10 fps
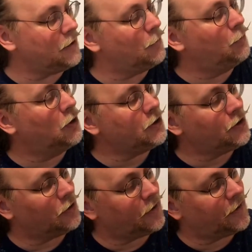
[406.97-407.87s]
you put
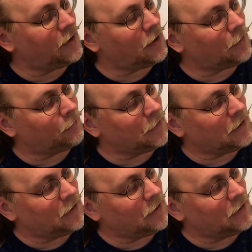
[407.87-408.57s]
your thumb